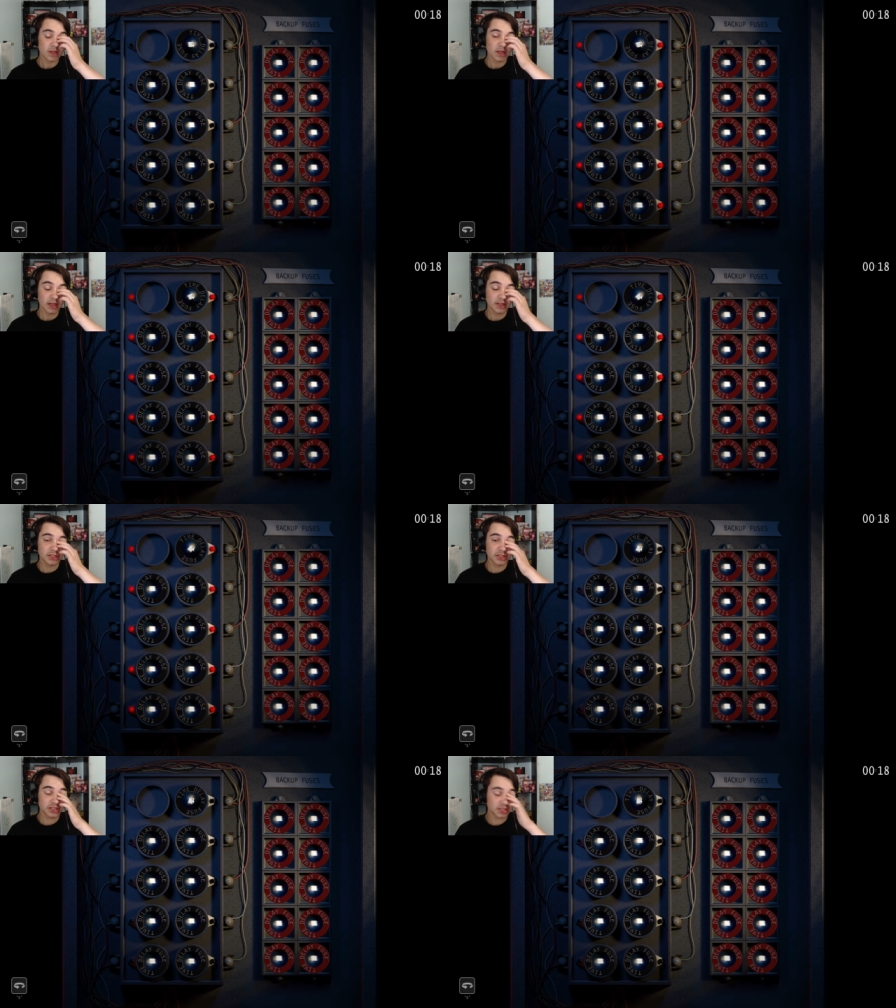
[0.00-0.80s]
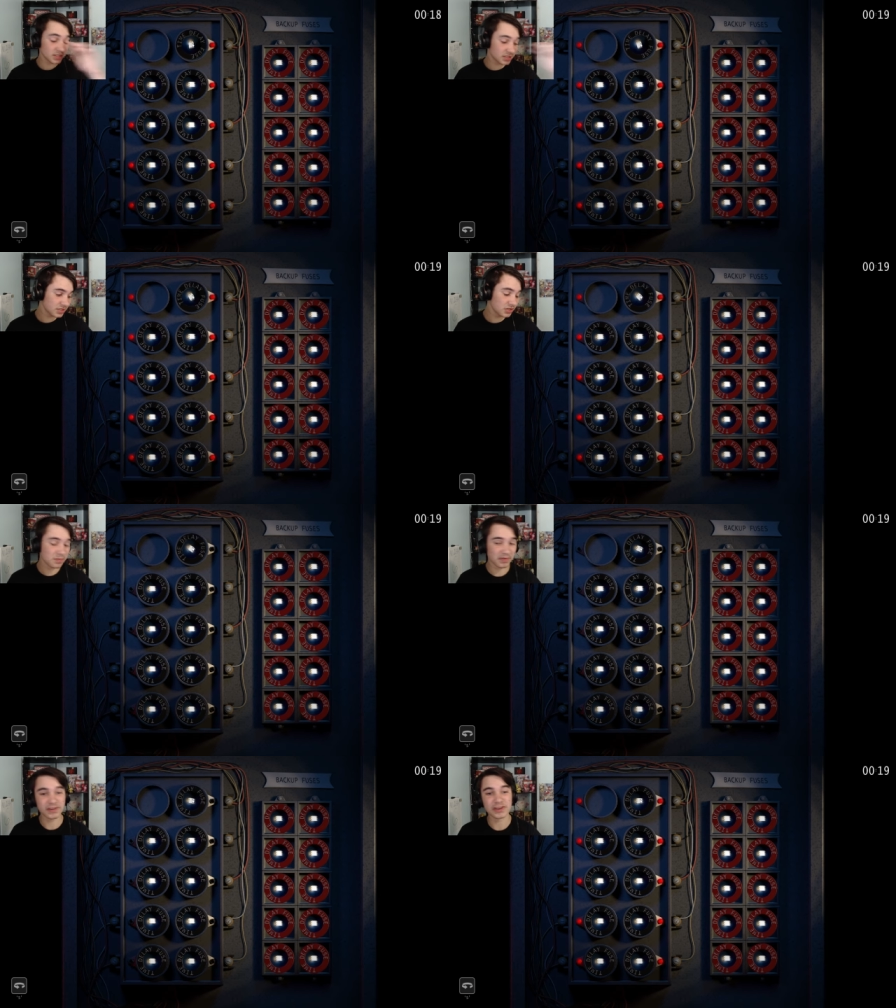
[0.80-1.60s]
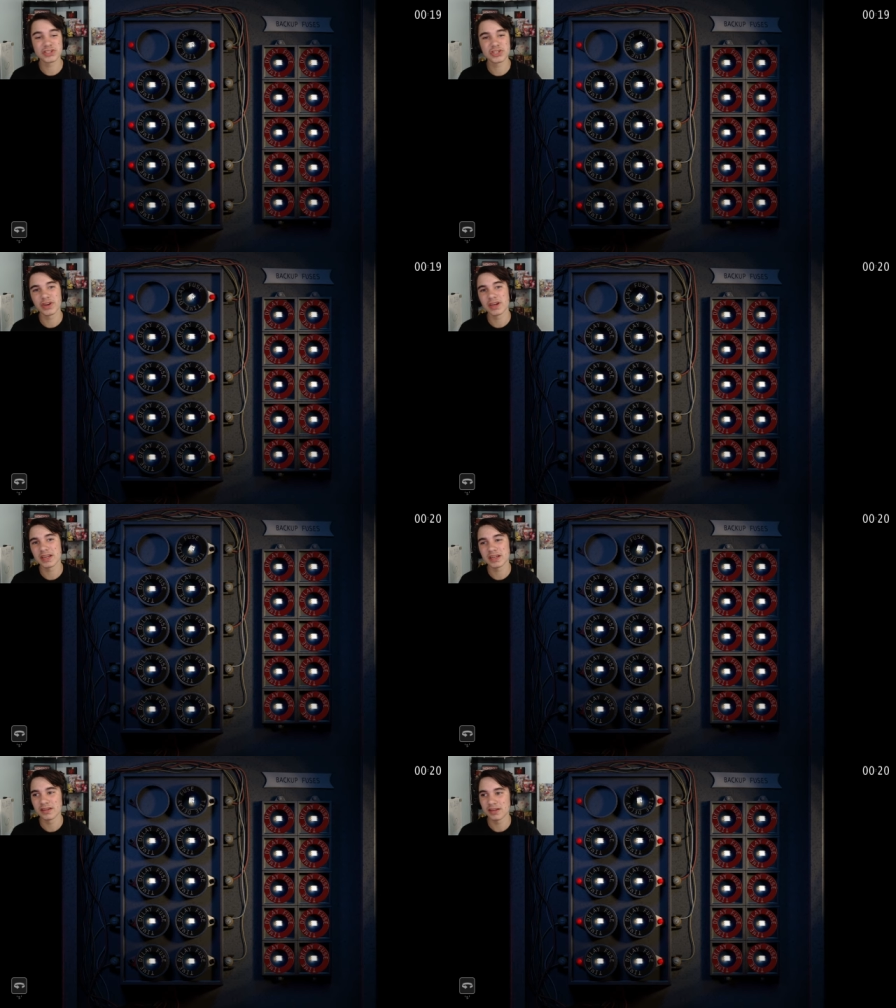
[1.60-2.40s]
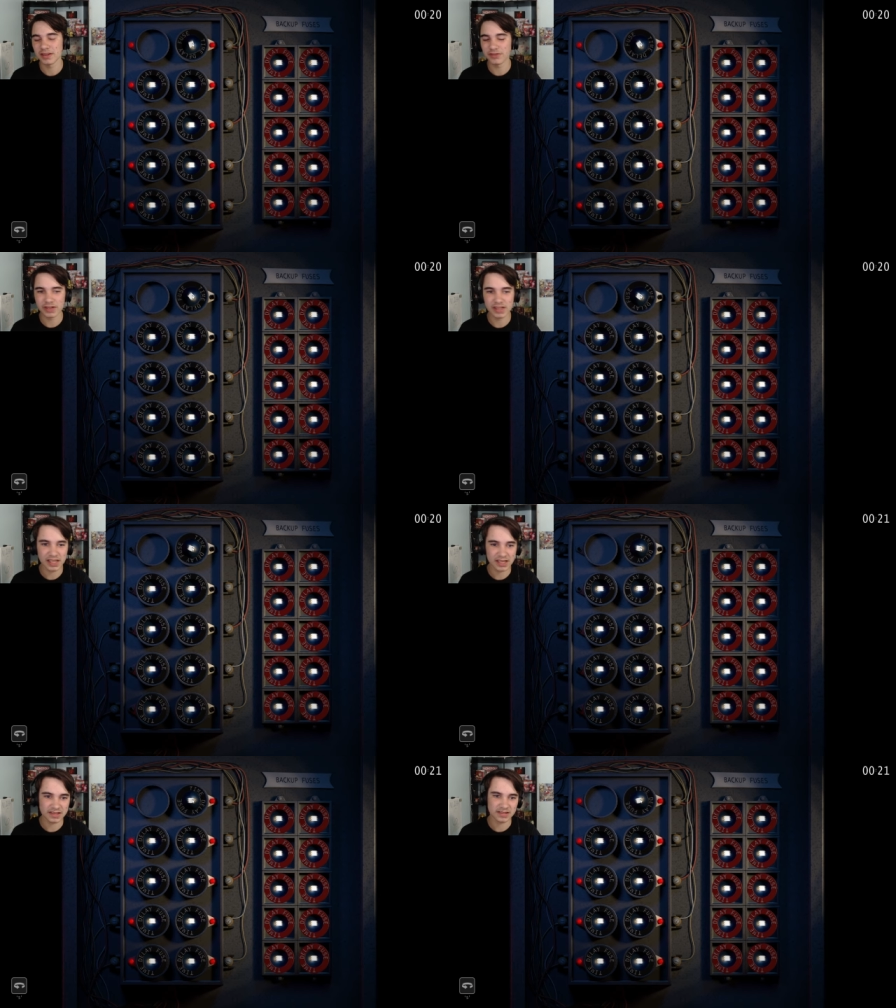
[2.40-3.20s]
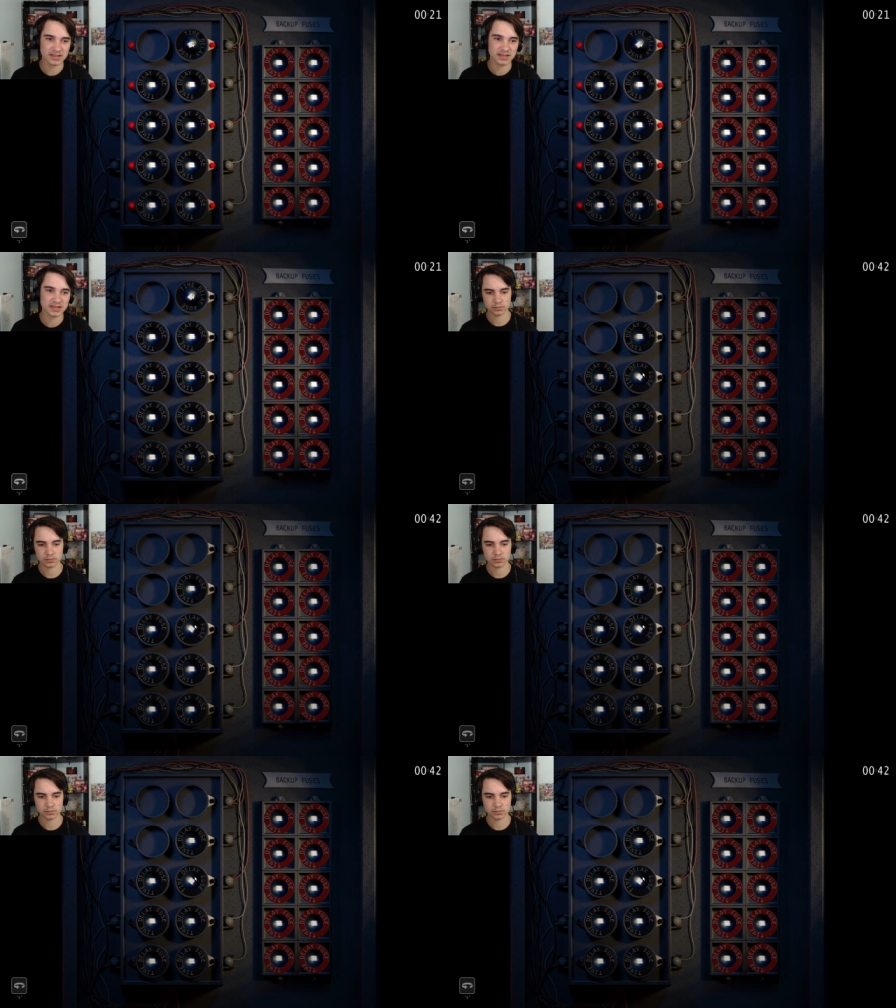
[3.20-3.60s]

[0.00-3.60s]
It's just, it's super frustrating. It really is.